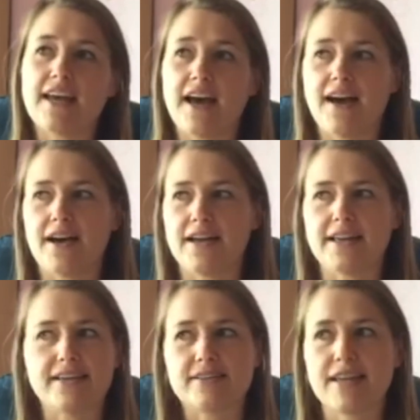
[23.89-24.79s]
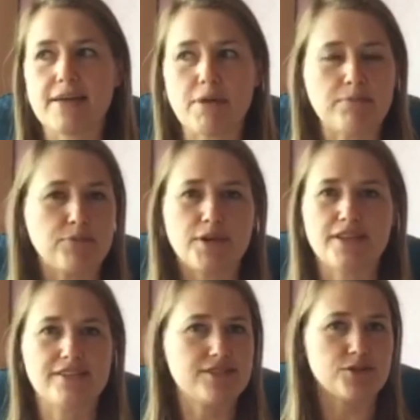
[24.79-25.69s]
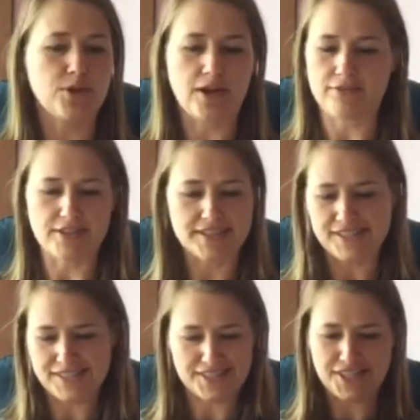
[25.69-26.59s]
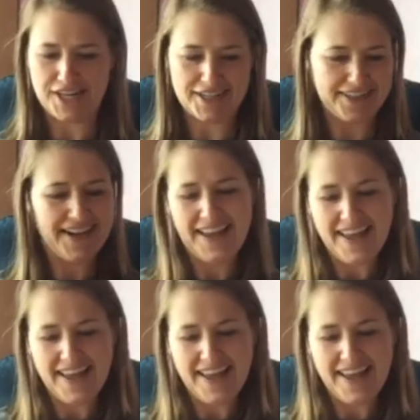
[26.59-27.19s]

I came up with too long of a list to share.